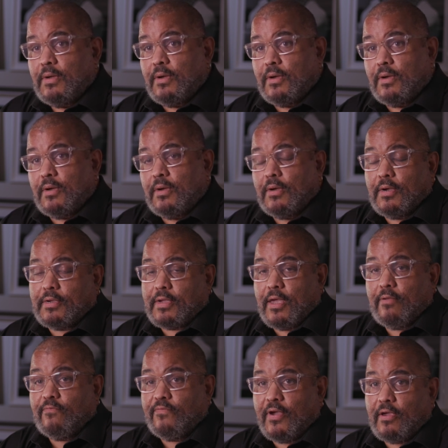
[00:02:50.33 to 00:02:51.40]

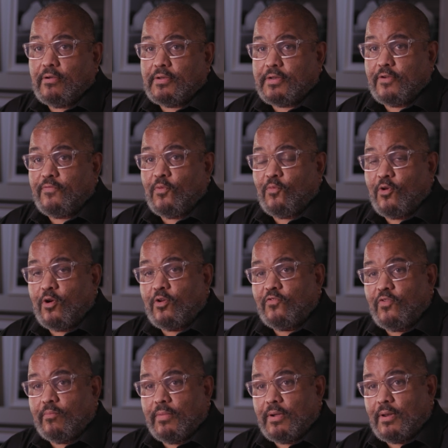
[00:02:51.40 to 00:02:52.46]
Again, very different work
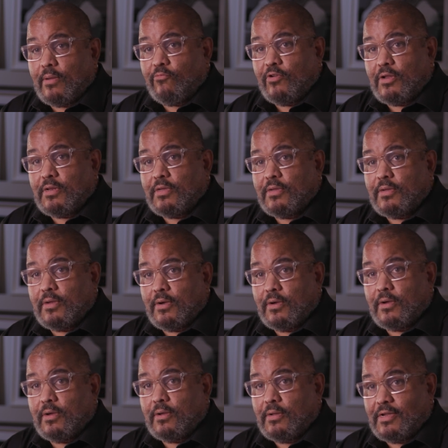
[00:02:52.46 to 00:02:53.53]
for me, and I'm
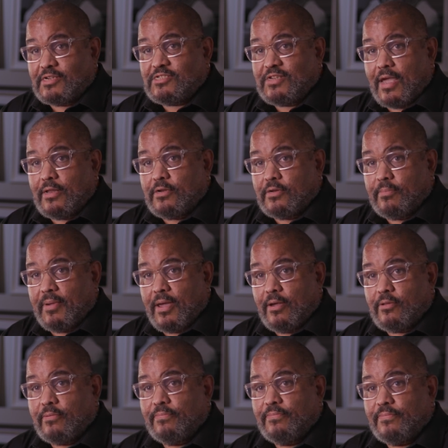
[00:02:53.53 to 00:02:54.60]
really excited
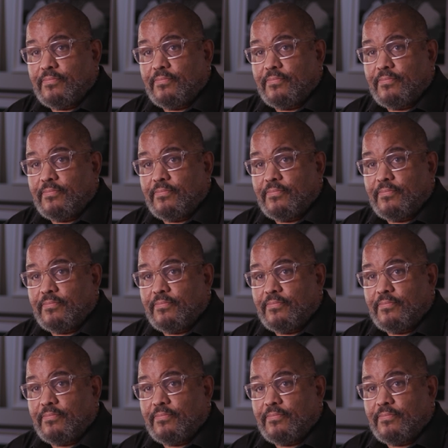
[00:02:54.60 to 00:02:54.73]
about it.